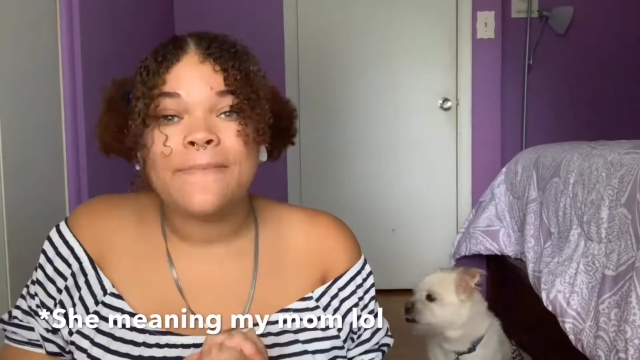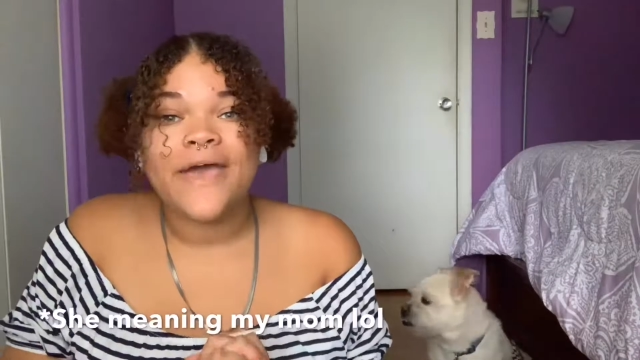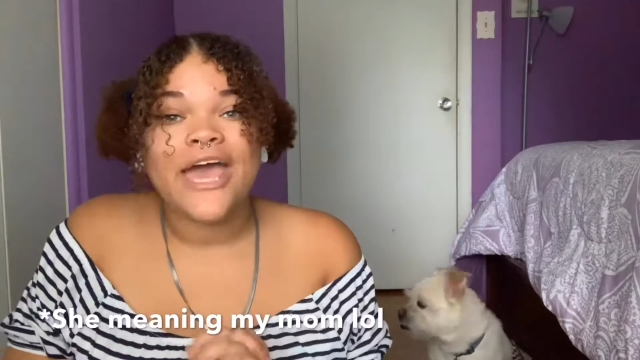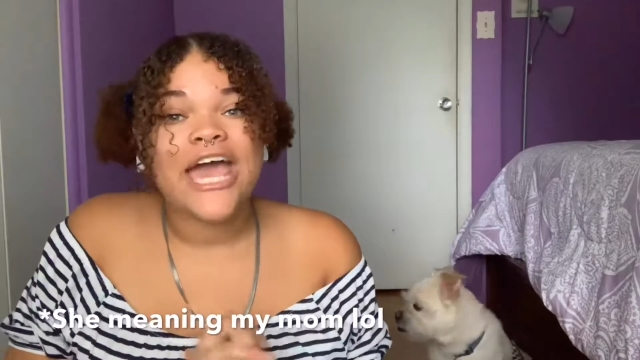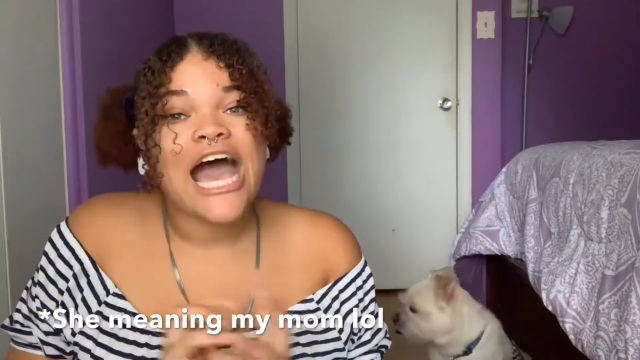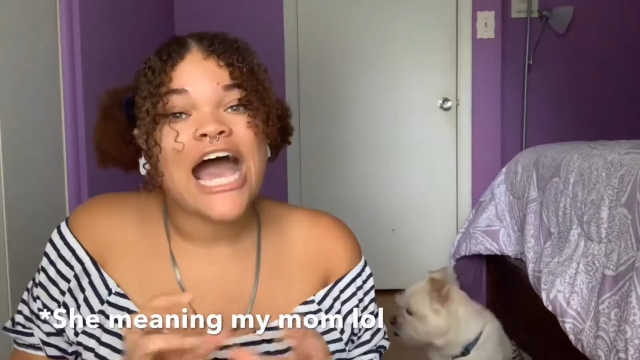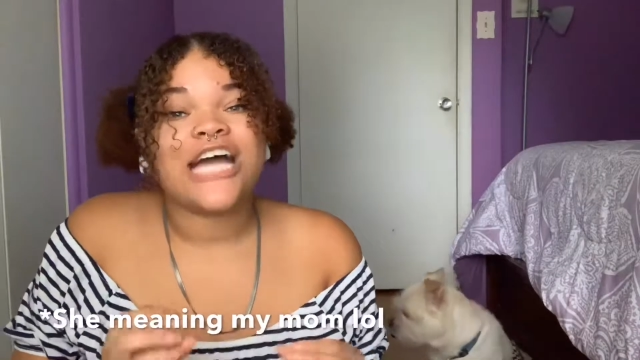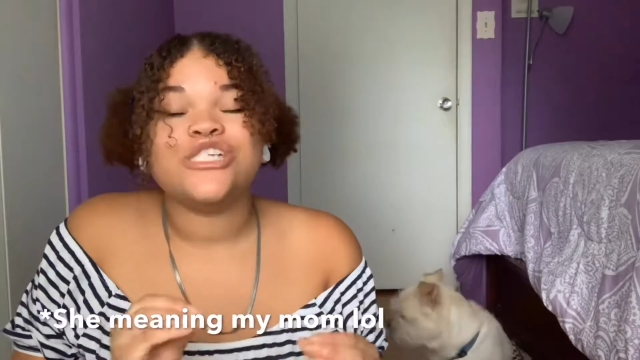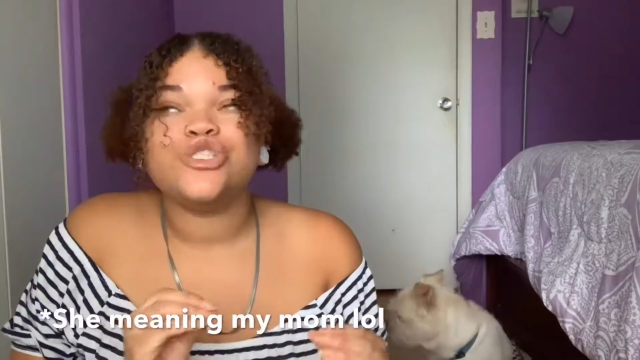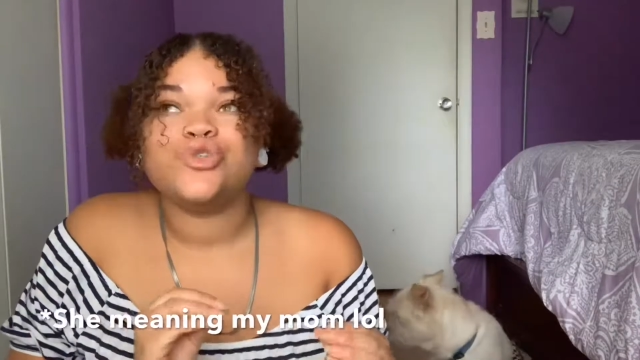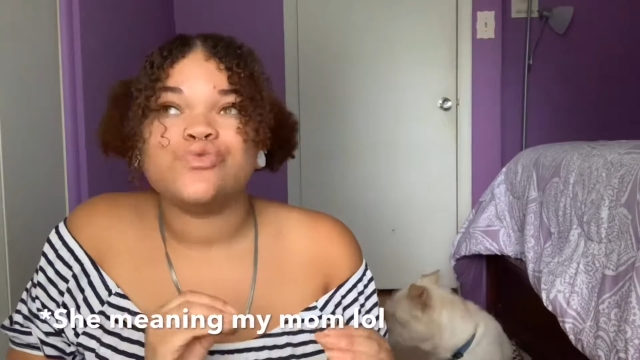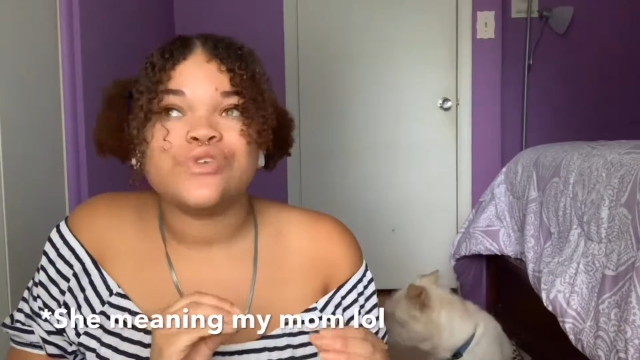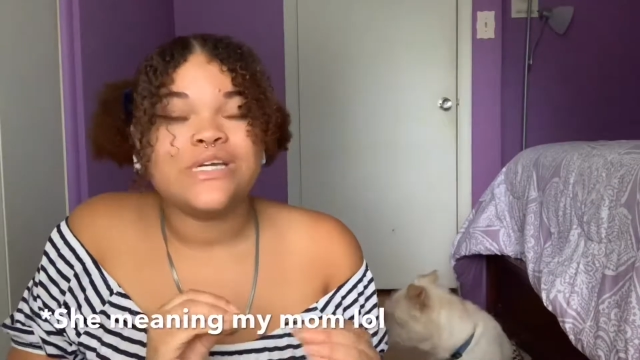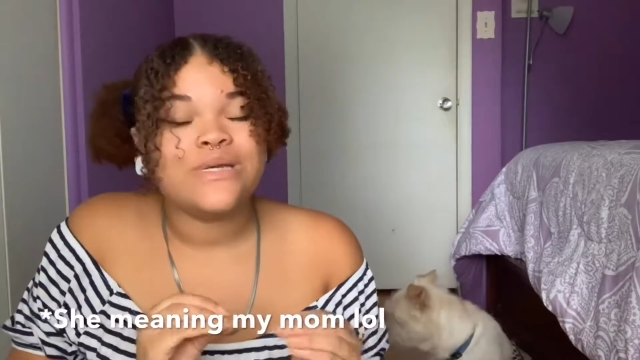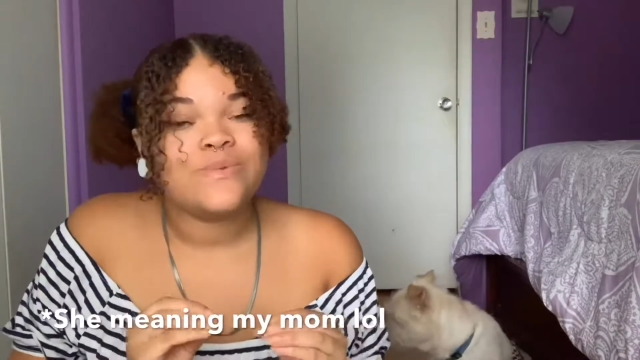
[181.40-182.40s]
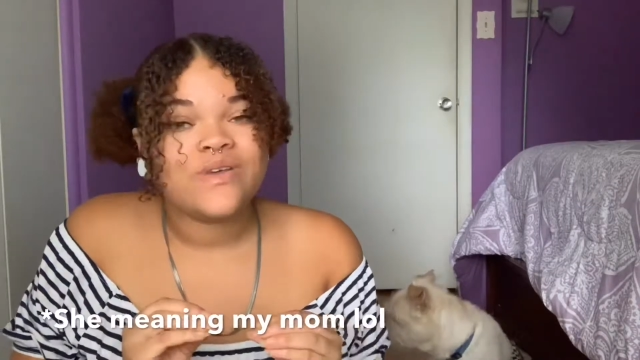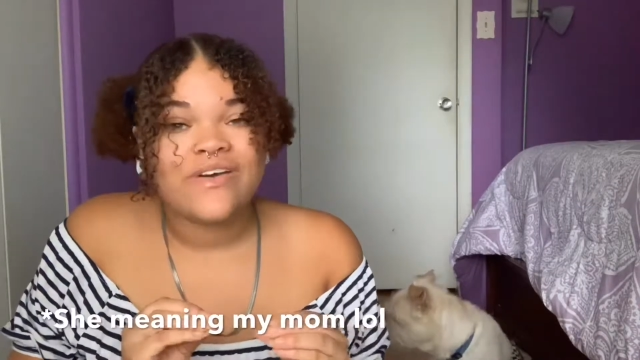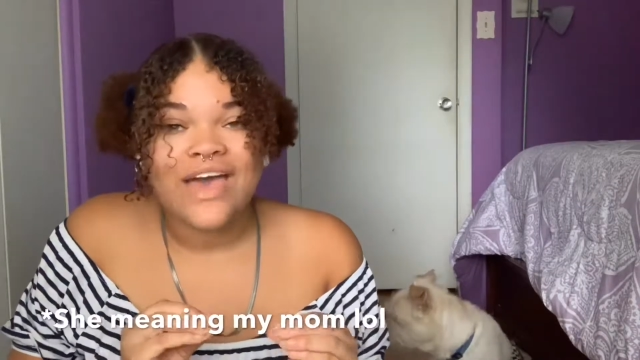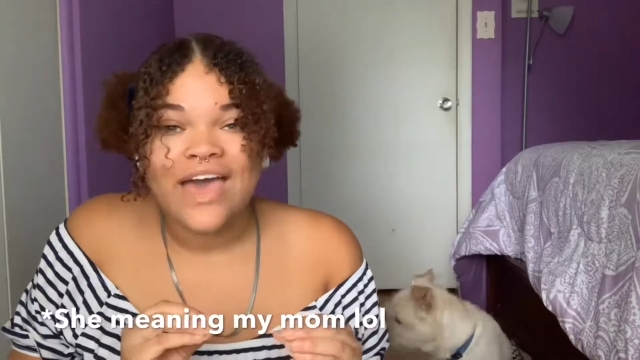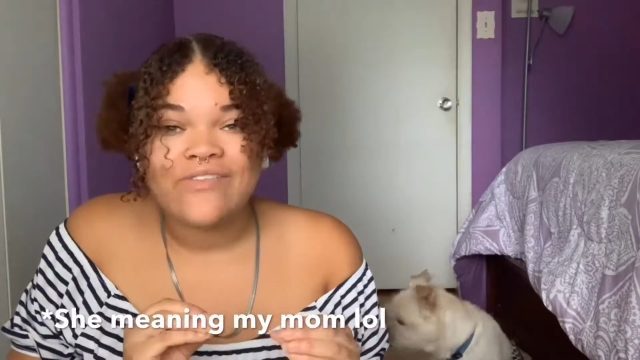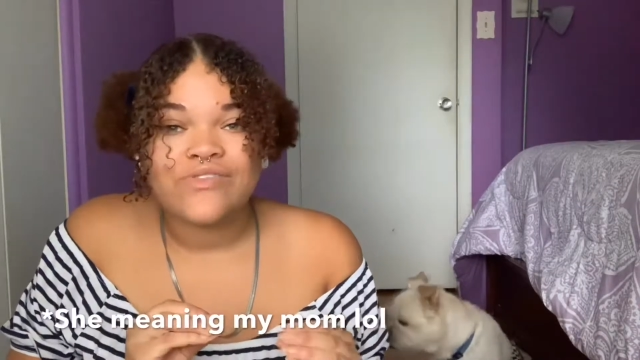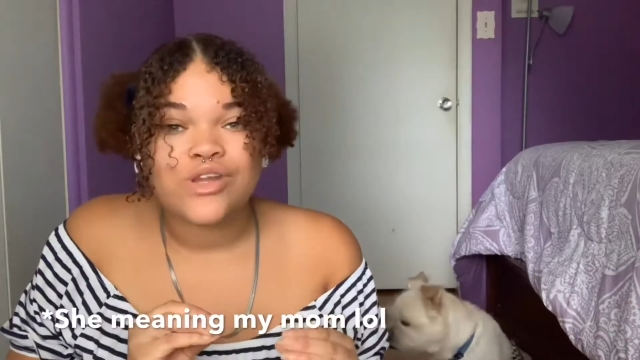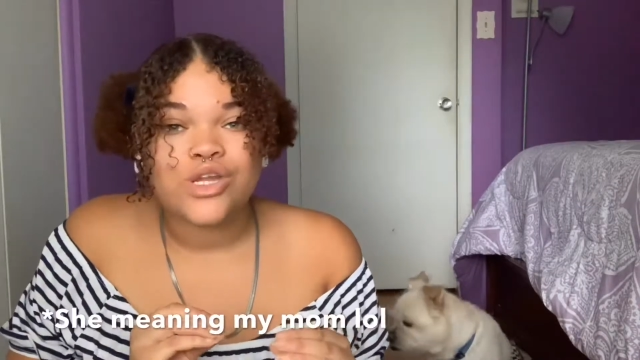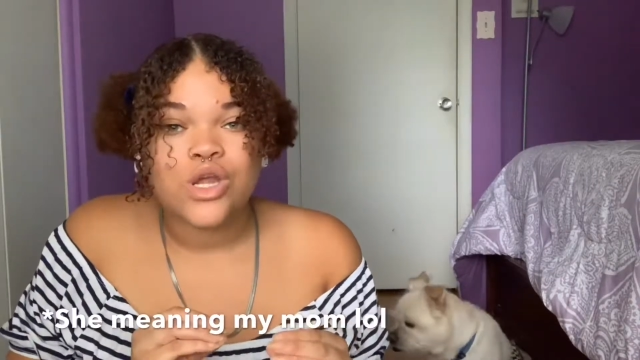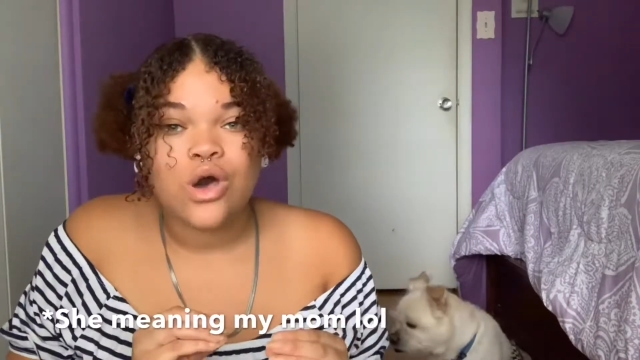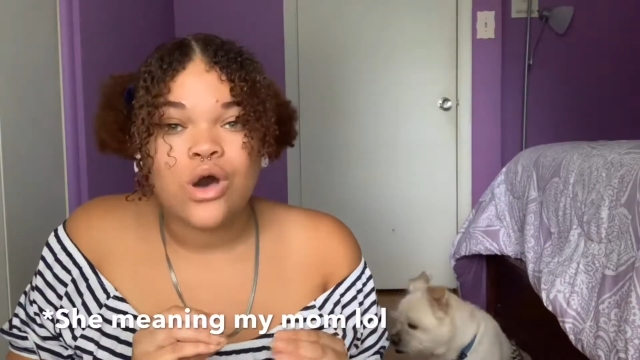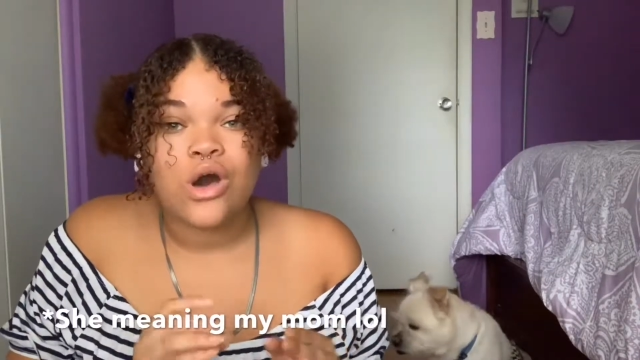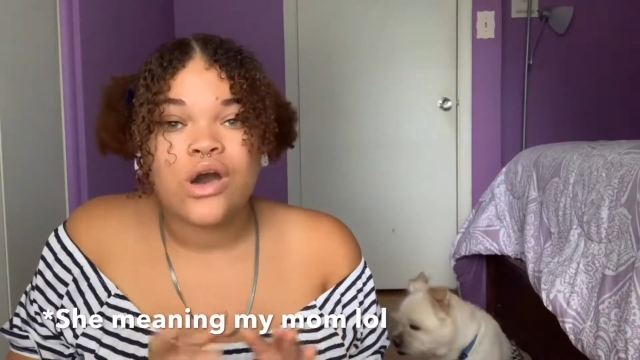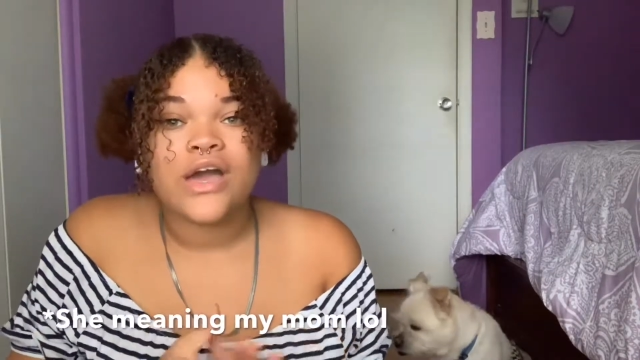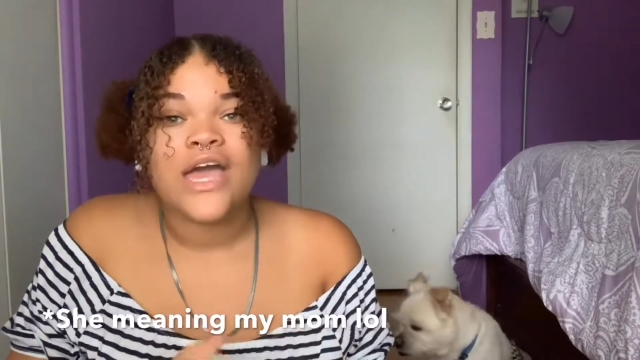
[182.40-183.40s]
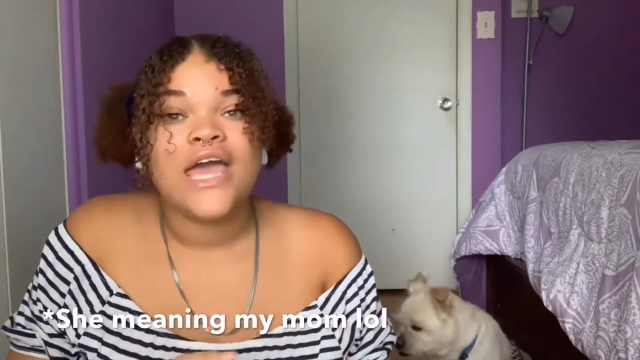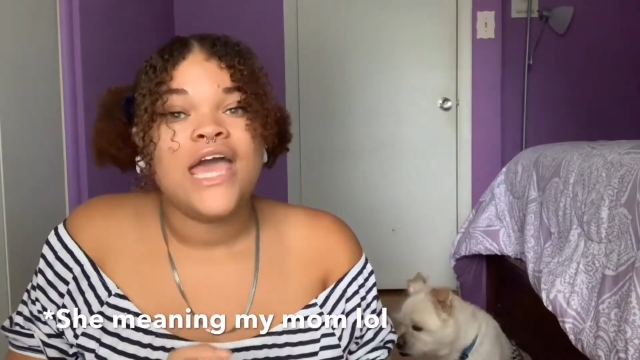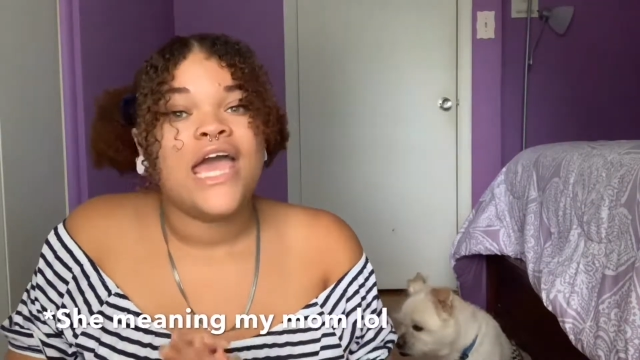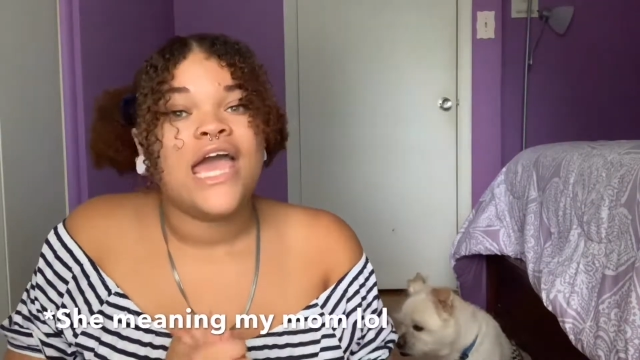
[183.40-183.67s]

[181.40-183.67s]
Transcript: pet. I dreamed of having a dog.